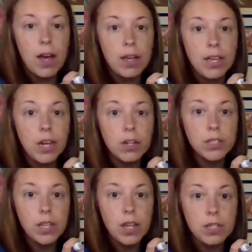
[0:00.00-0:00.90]
years
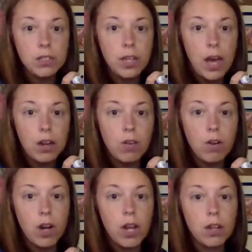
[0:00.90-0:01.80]
in this
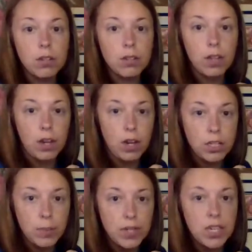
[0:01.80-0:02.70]
category, then it
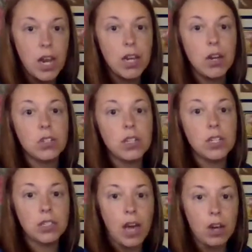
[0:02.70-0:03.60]
needs to be 10 years in
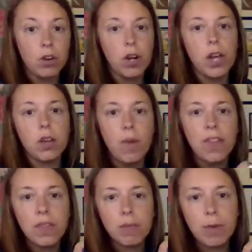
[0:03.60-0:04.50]
this category. And you
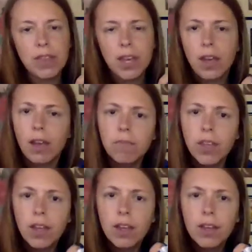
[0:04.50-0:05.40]
might be thinking,
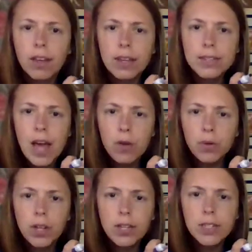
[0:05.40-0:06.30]
is that
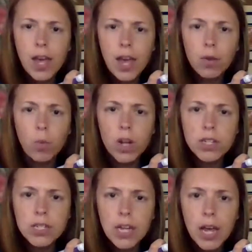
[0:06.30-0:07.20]
really 10, 1
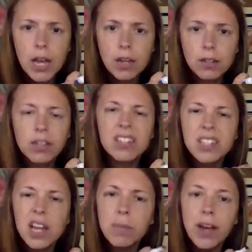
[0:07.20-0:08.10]
to 10? Because
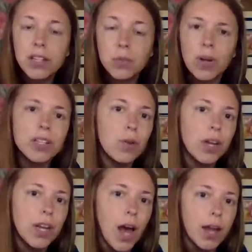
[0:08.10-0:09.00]
10 minus 1 is
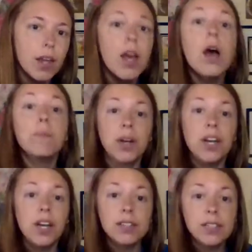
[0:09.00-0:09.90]
only 9. But
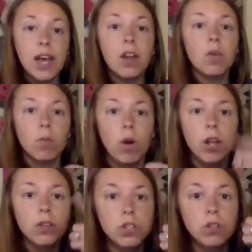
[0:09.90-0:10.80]
it is 10.
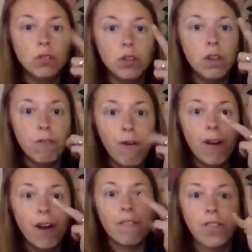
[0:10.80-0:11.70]
1, 2, 3,
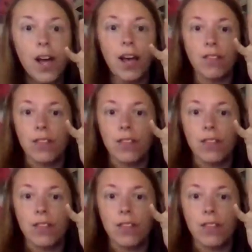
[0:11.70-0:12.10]
4, 5,